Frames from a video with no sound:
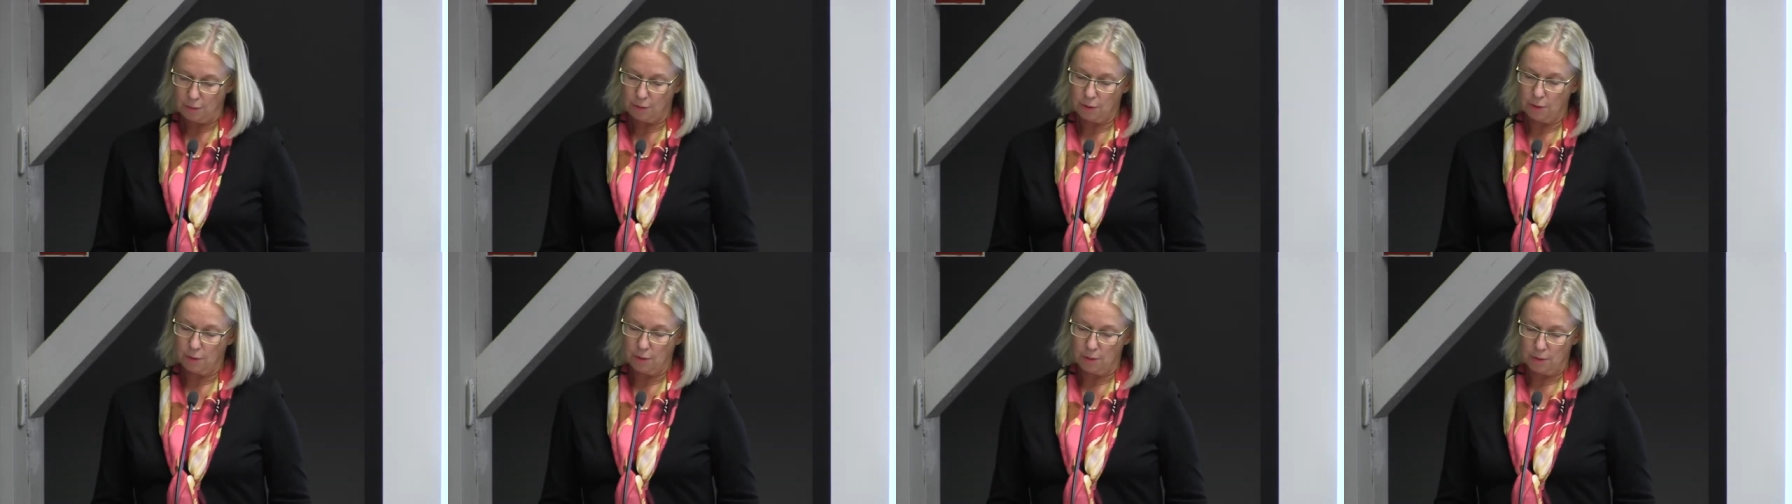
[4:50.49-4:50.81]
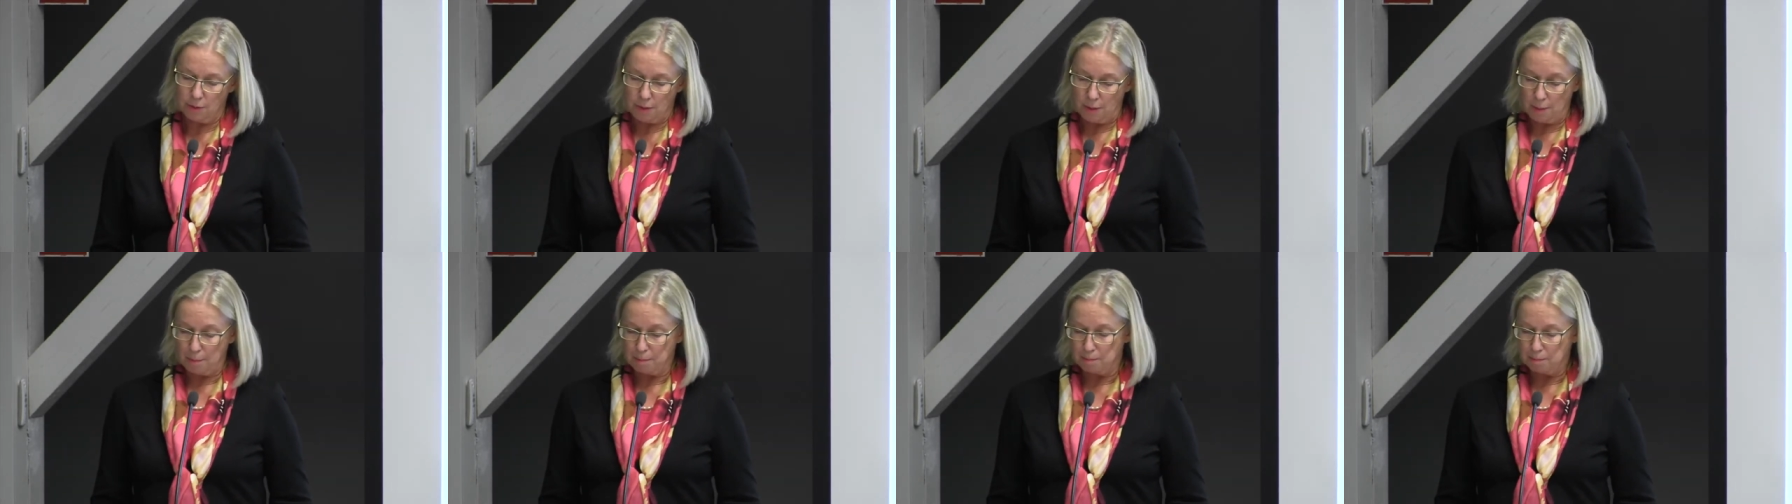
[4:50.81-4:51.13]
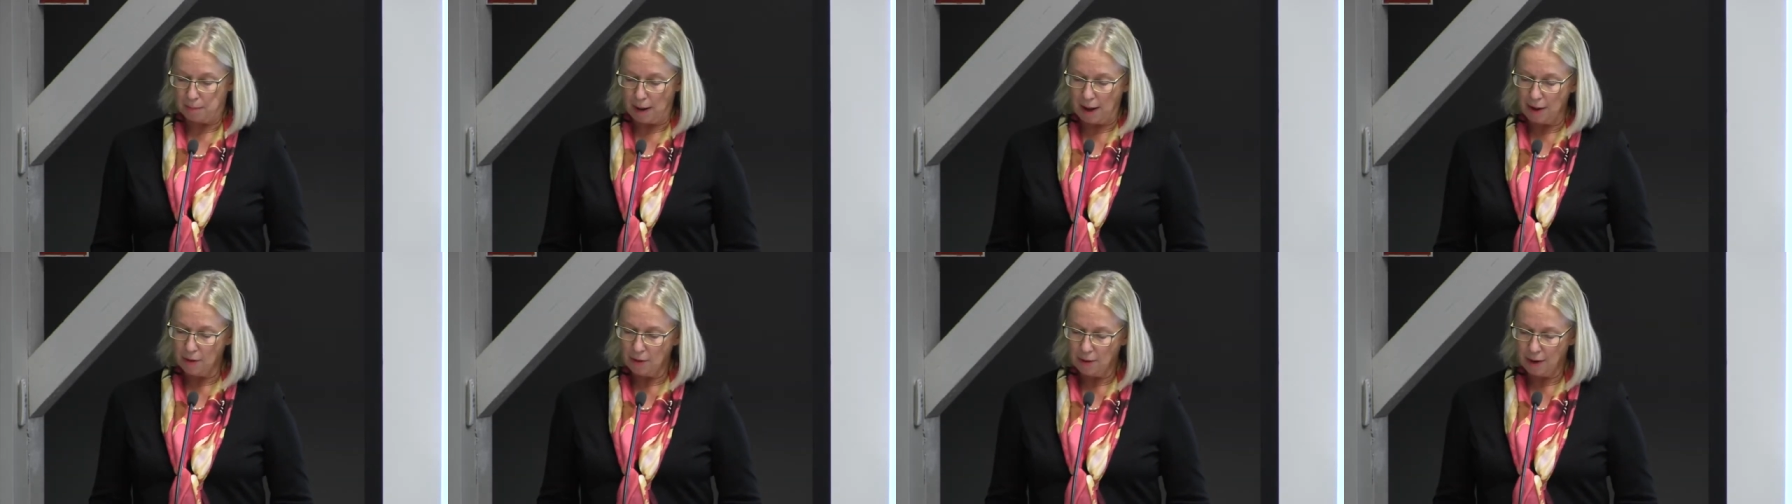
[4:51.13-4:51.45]
for
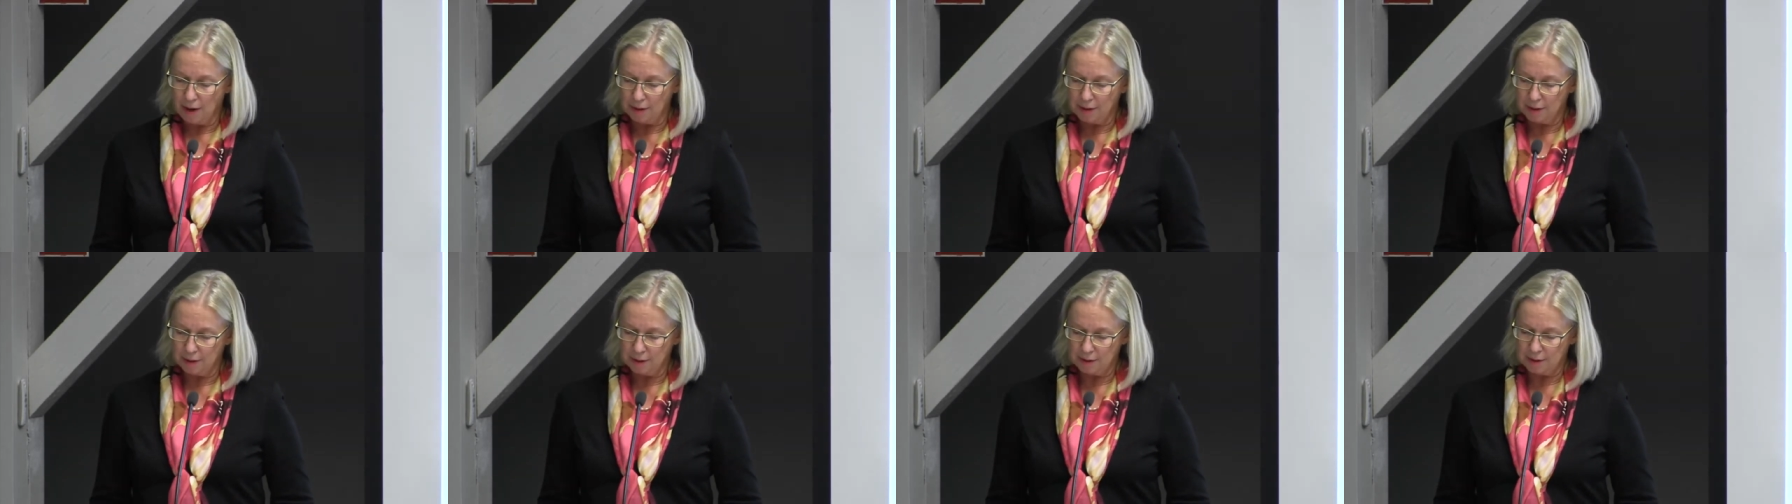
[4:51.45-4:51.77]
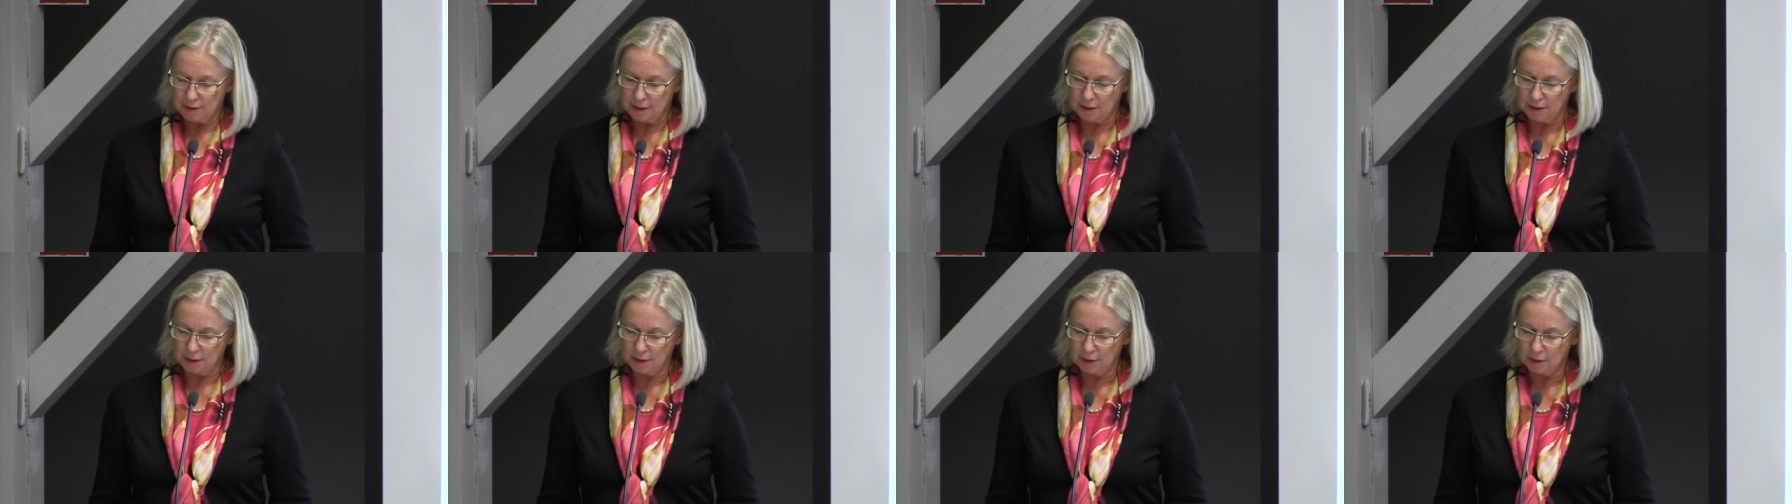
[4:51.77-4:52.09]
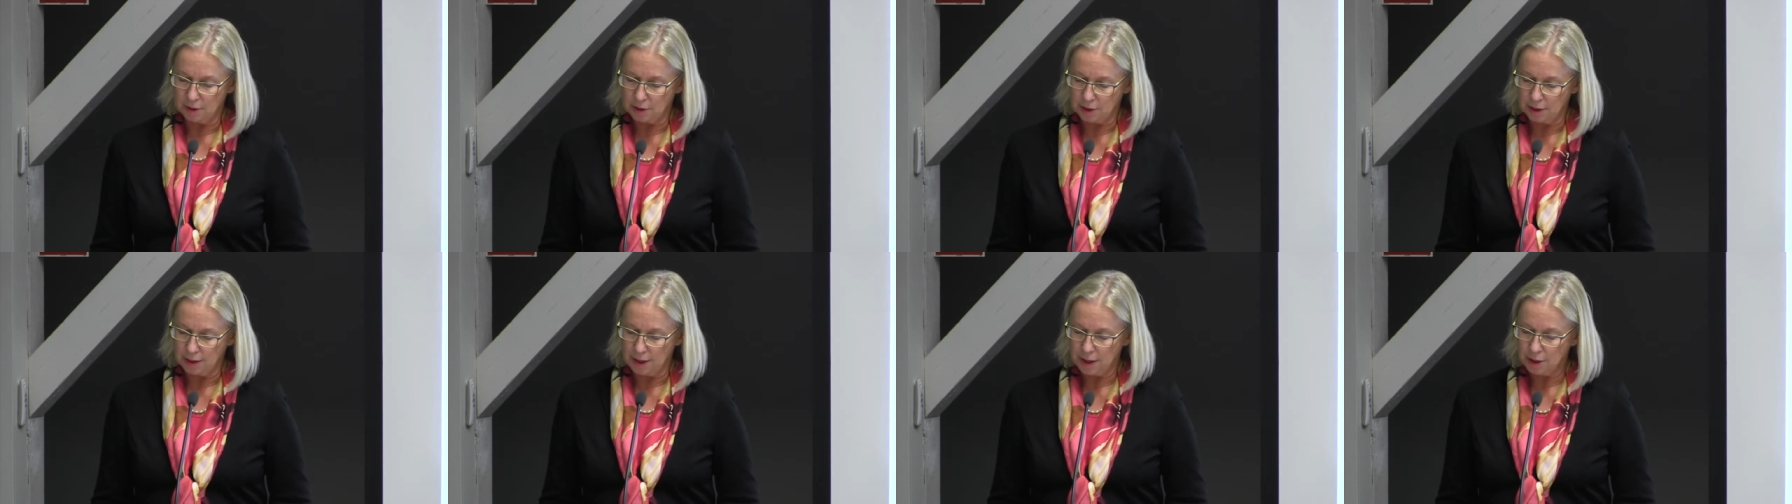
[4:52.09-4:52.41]
Bioethics at the
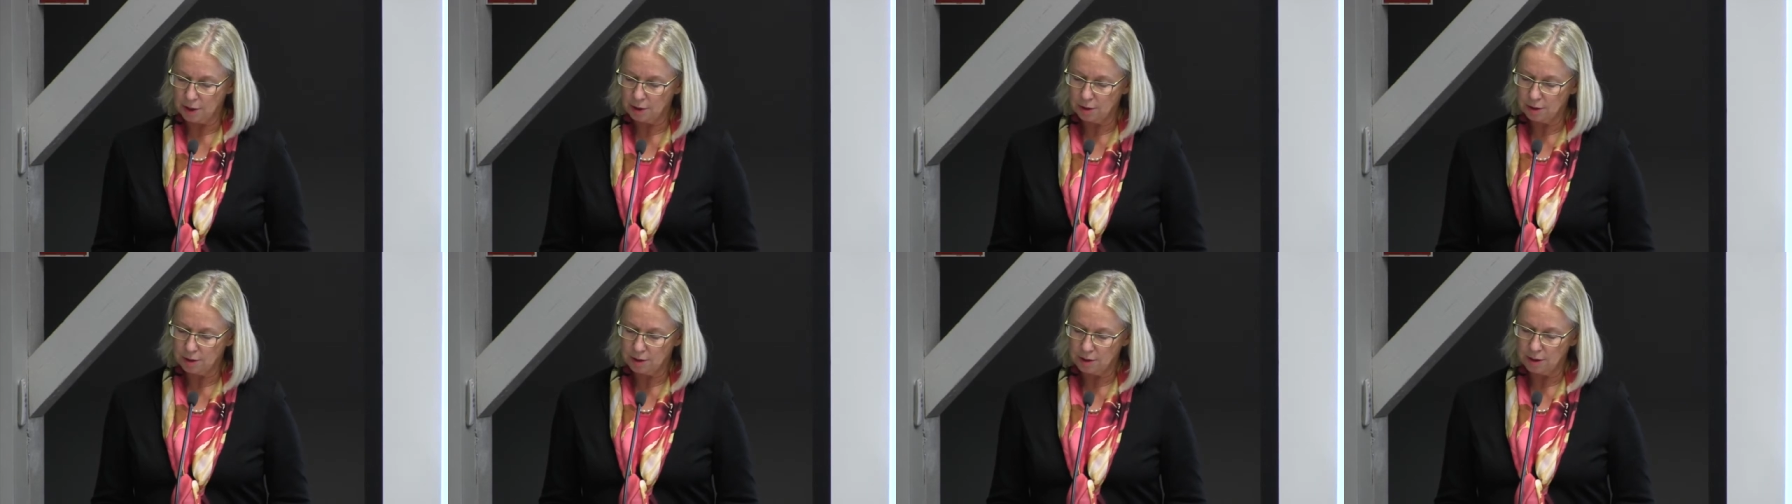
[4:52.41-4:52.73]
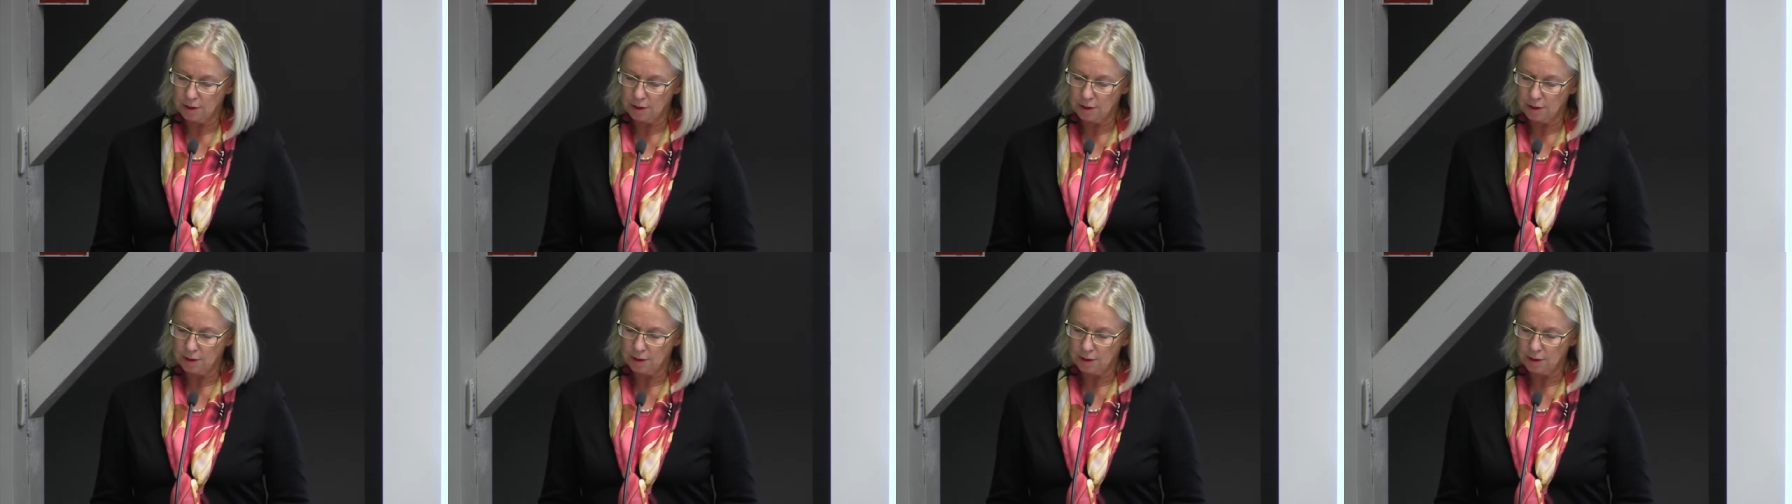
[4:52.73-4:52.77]
International